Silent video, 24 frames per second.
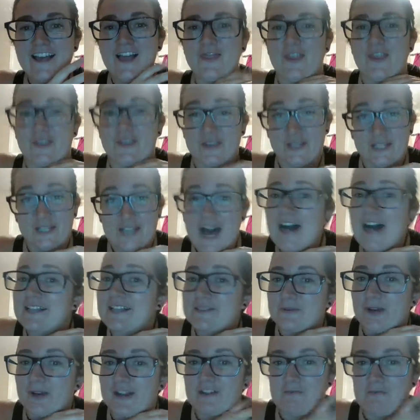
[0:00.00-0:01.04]
that the
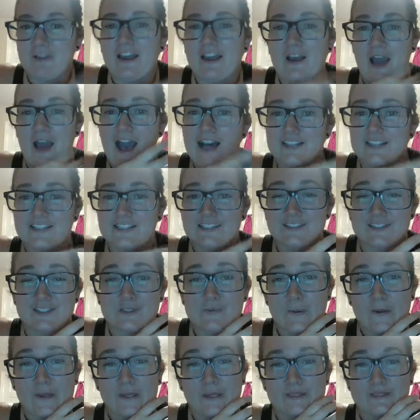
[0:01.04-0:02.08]
last one, like as he's
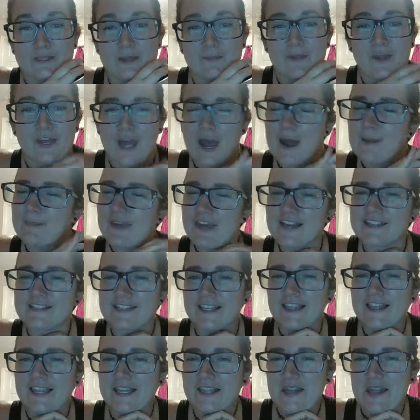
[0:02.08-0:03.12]
explaining this, I'm
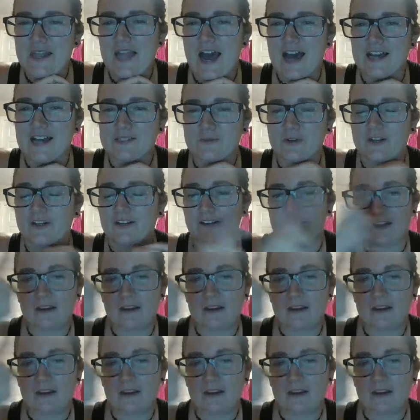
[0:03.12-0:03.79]
guessing that the last one,